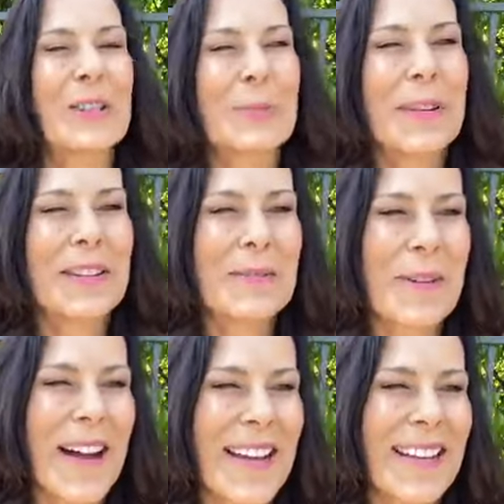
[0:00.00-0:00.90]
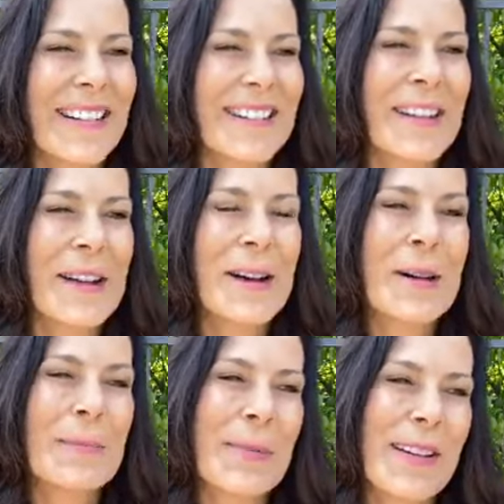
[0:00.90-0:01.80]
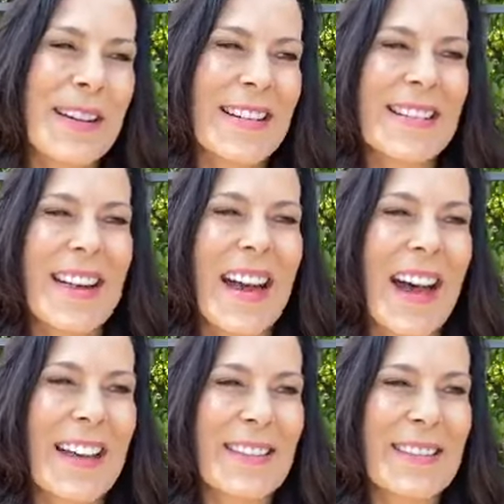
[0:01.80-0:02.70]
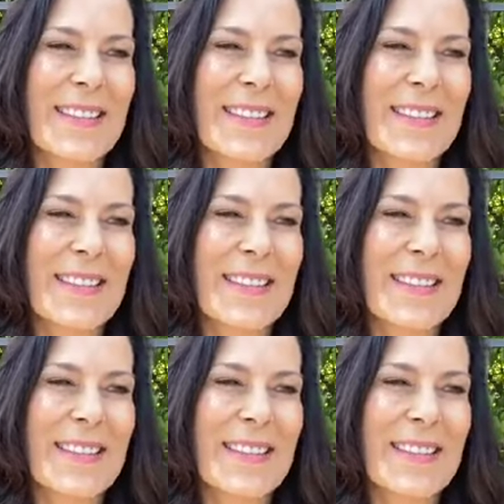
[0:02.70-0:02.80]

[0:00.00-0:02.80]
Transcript: It's been a while, but I